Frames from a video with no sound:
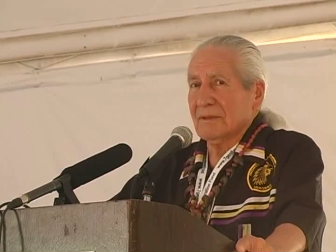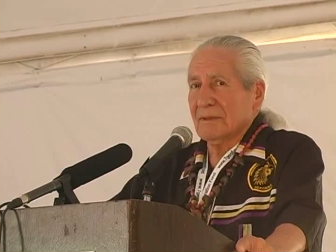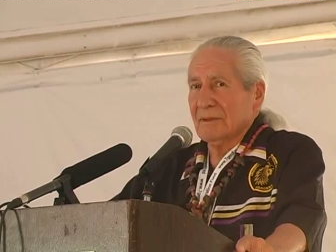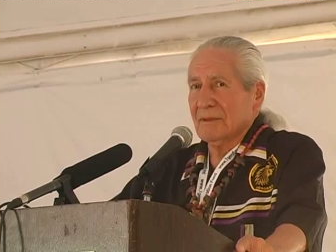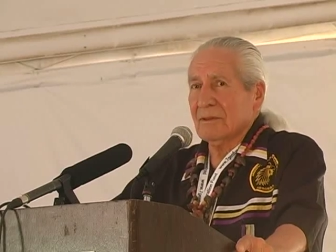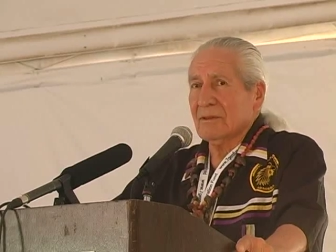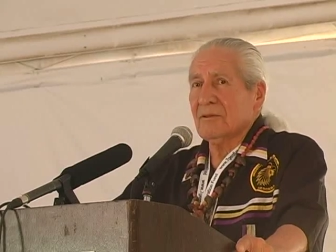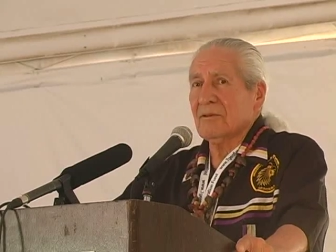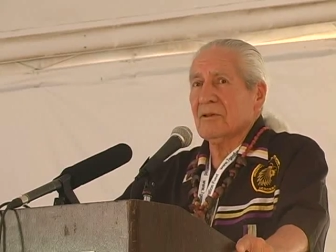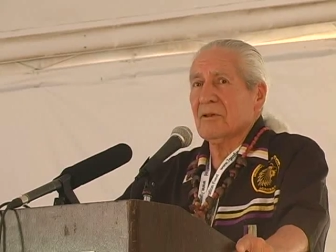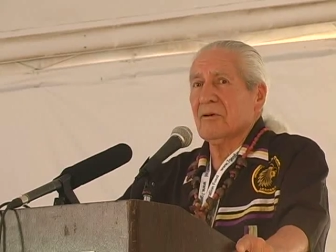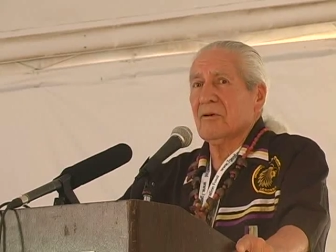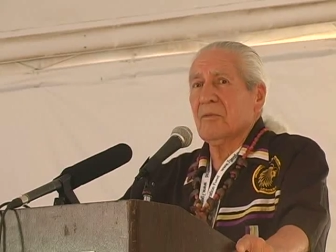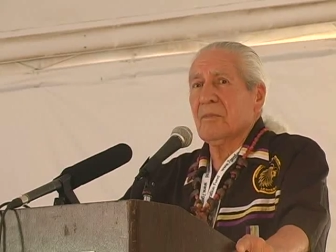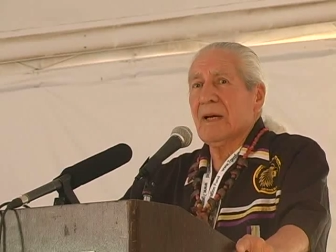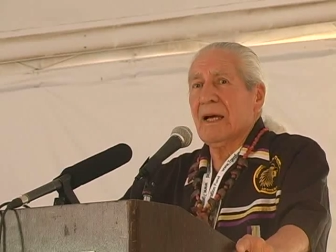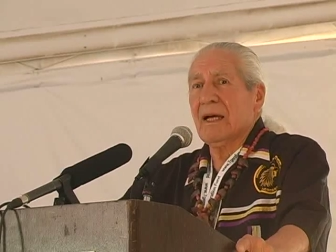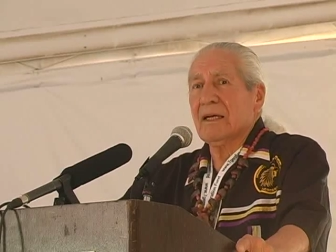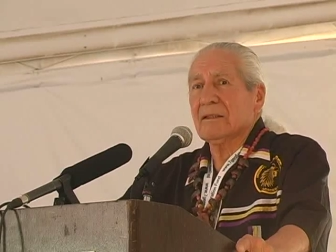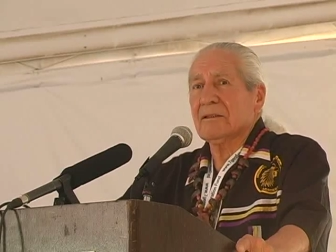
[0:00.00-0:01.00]
You're going to go
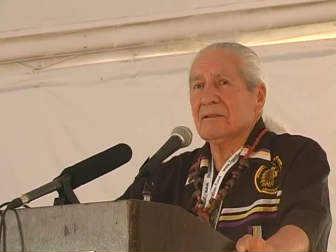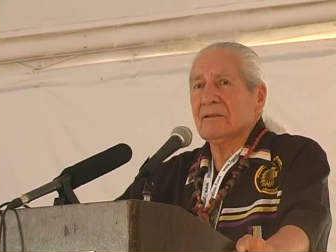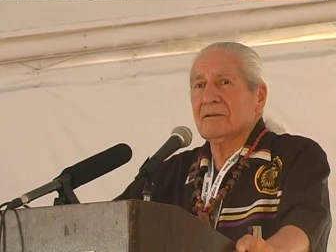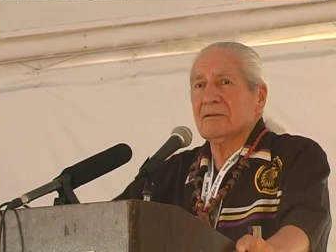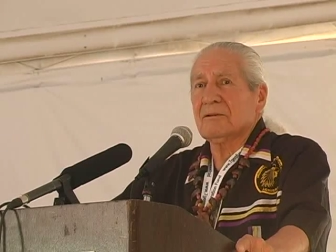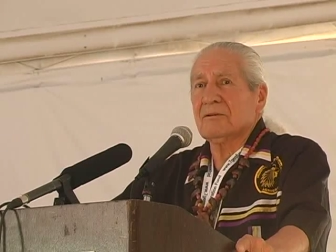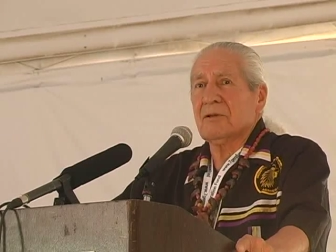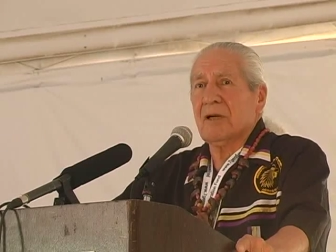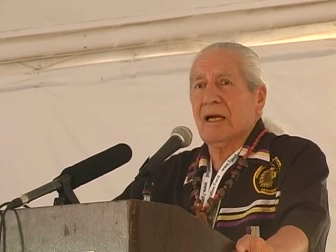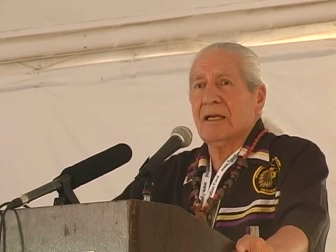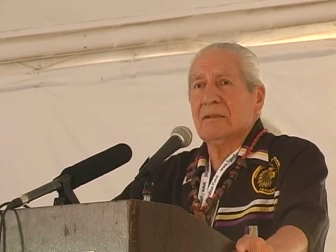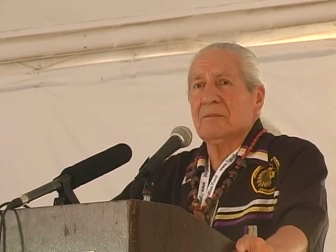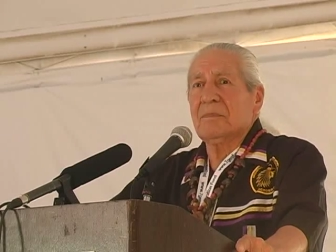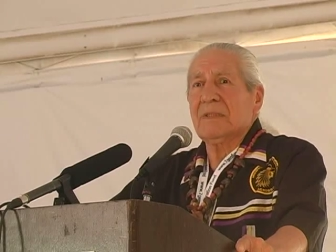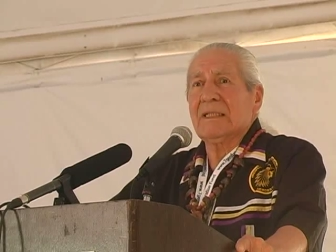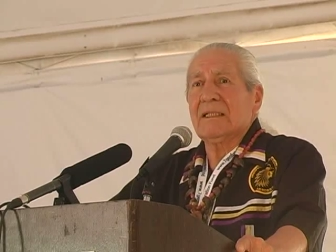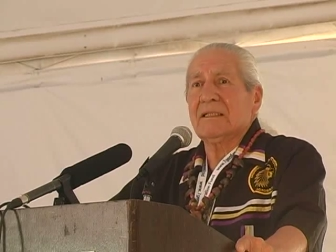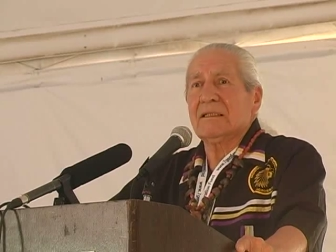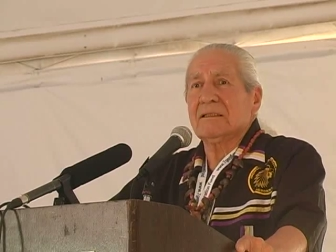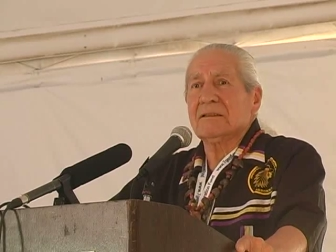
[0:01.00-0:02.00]
back to dried
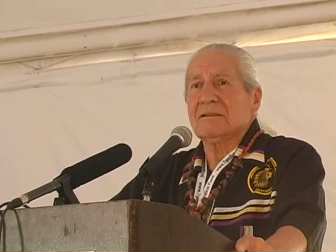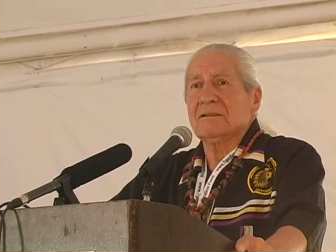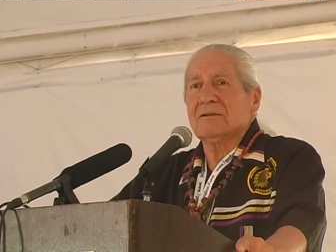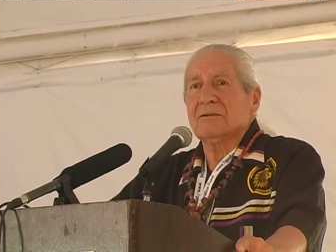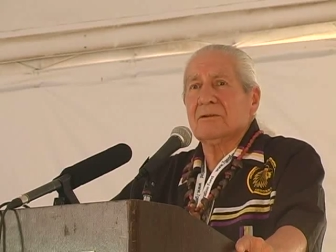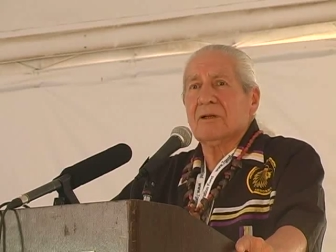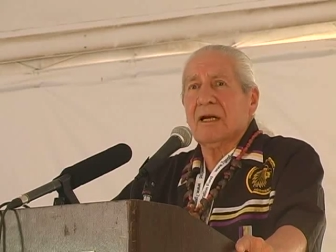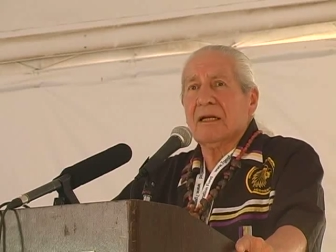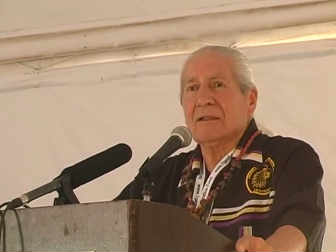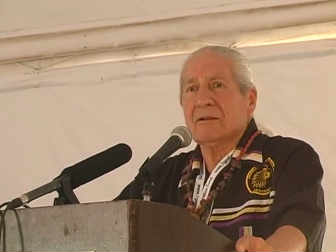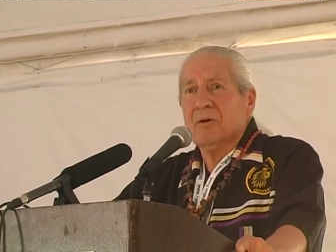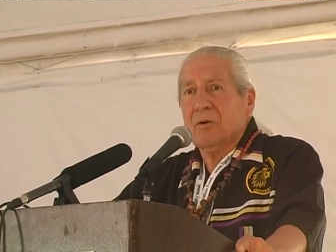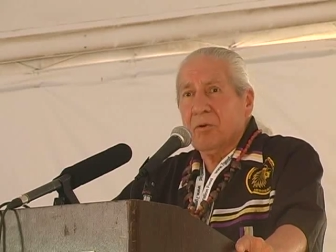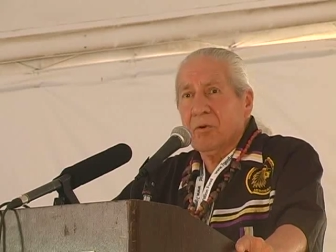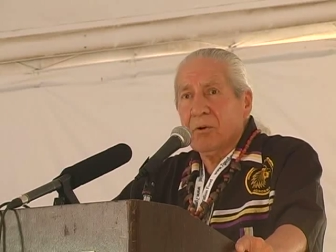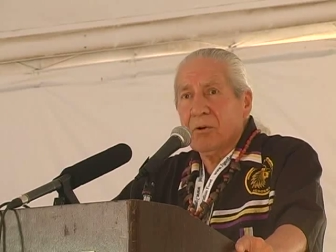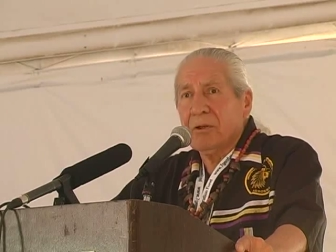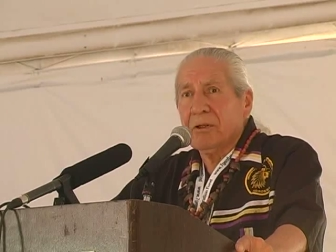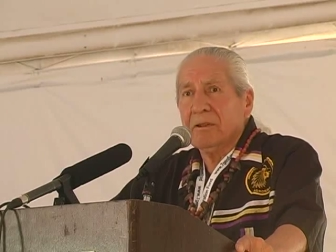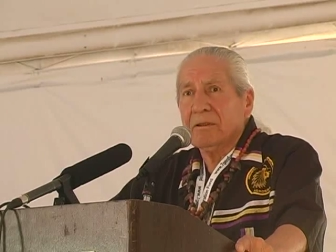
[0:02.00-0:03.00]
beans and dried
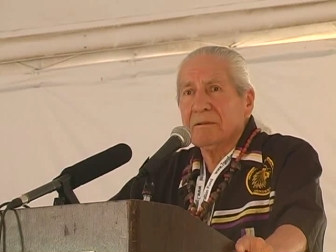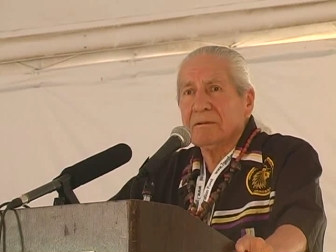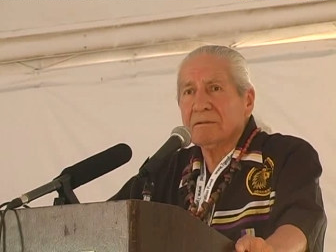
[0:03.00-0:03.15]
corn,